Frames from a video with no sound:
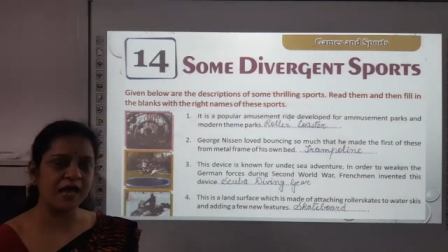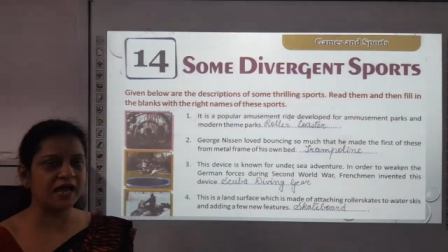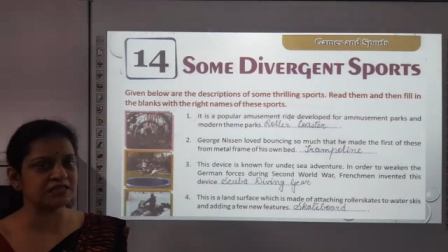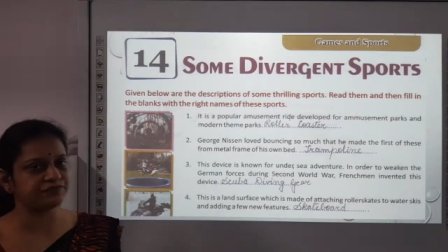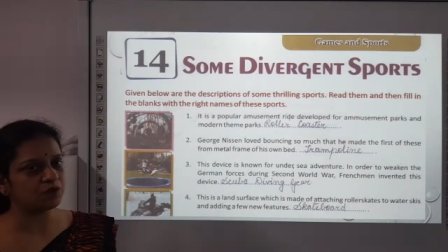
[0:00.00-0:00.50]

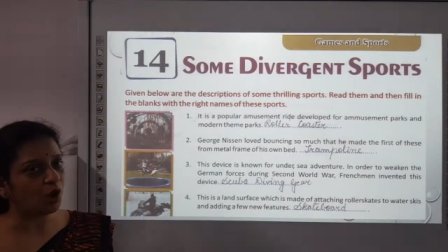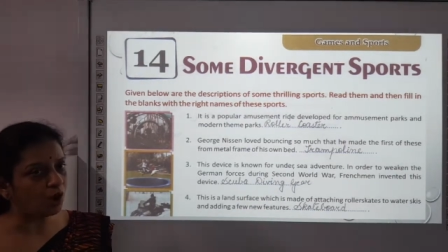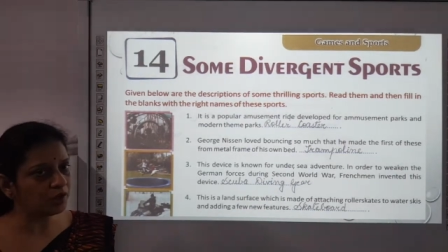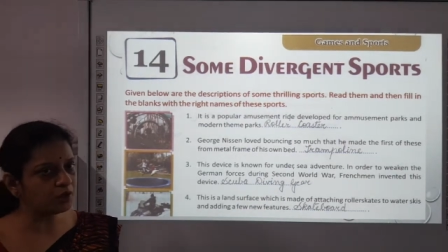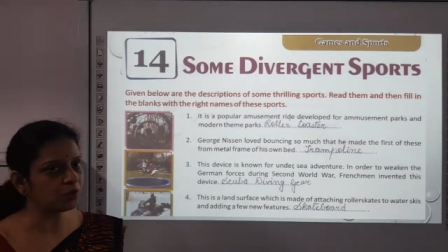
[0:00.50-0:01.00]
As we
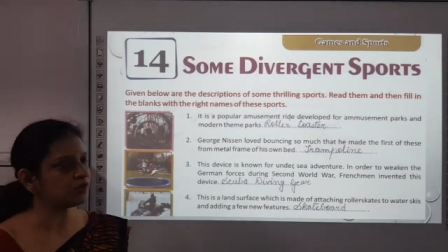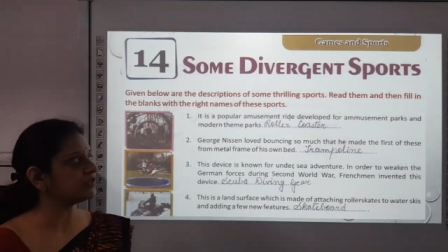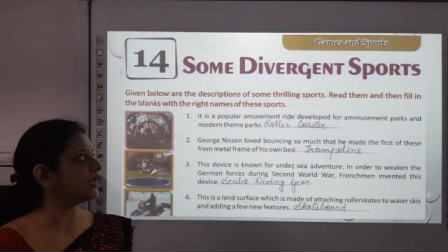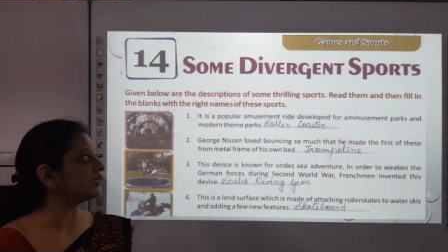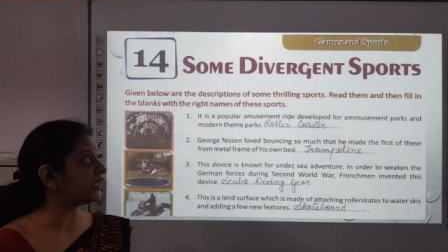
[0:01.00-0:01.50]
all know
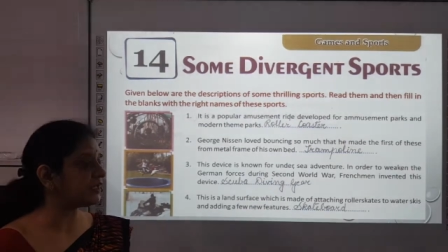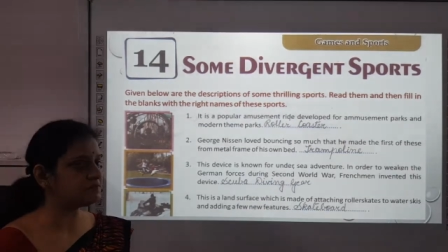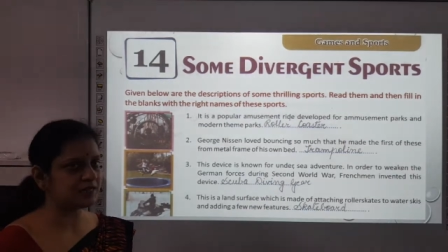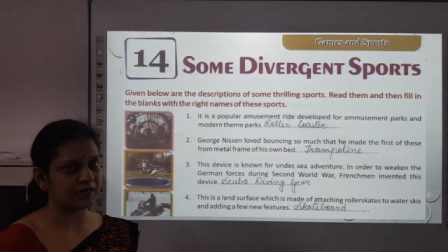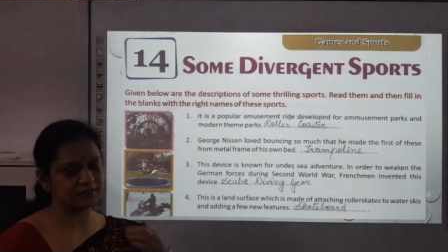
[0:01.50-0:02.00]
that games
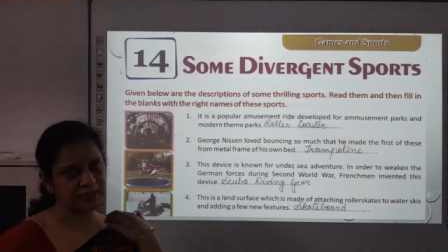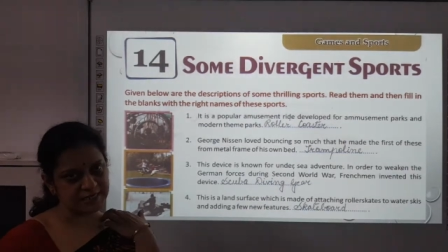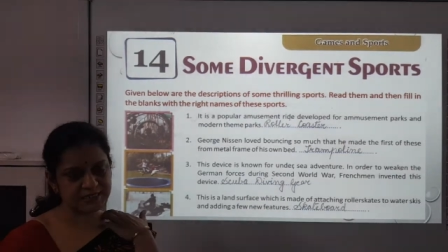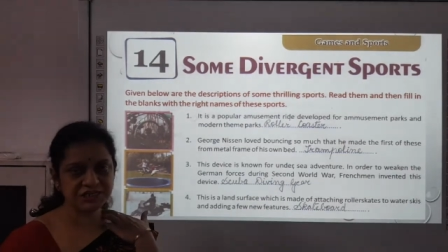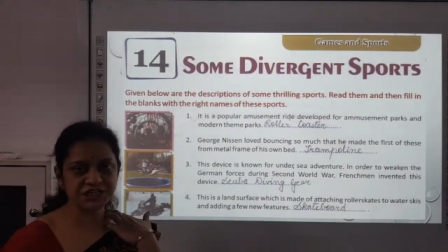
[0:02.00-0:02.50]
are the
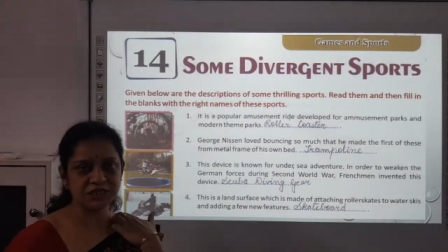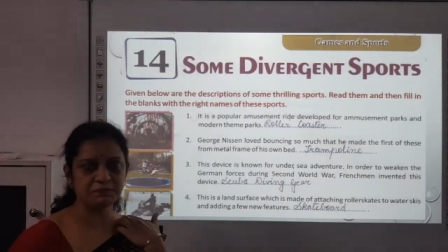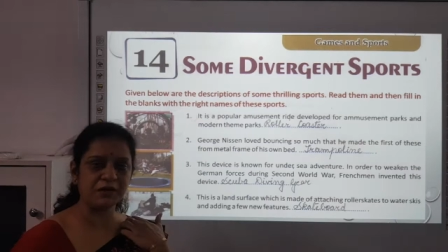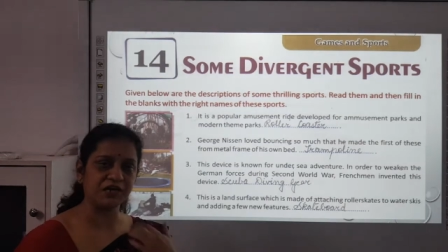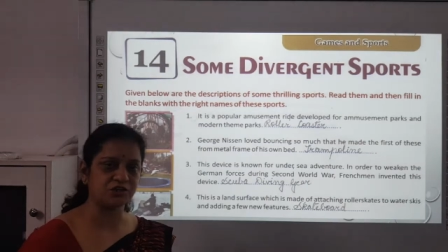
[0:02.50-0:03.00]
essential
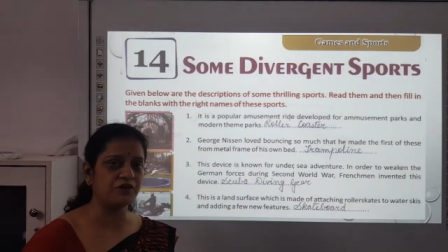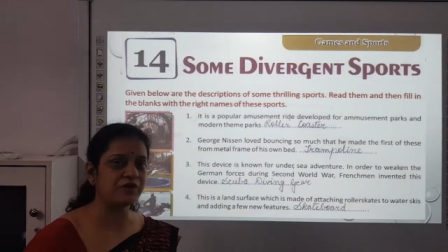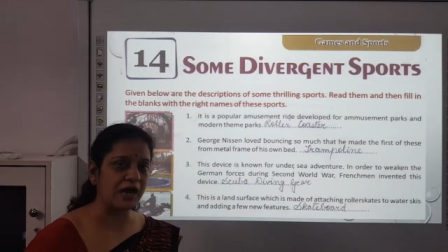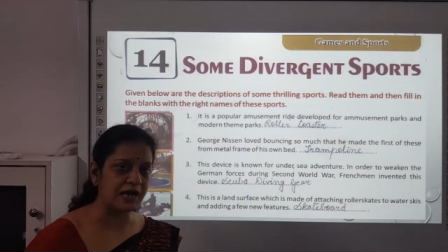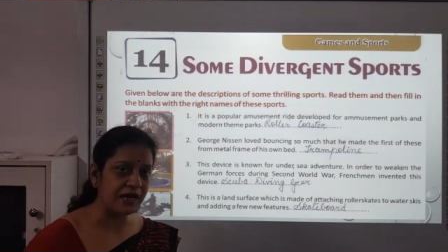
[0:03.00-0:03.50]
part of
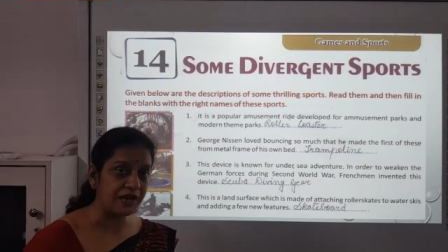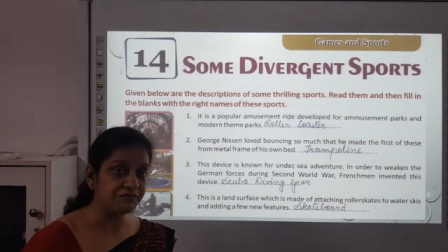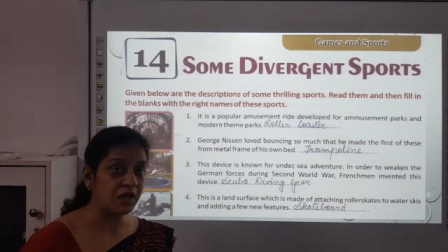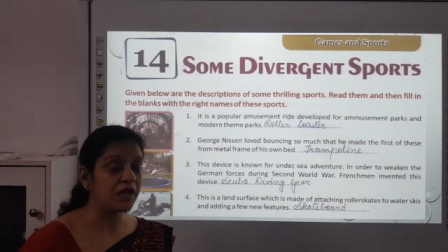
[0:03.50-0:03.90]
our life,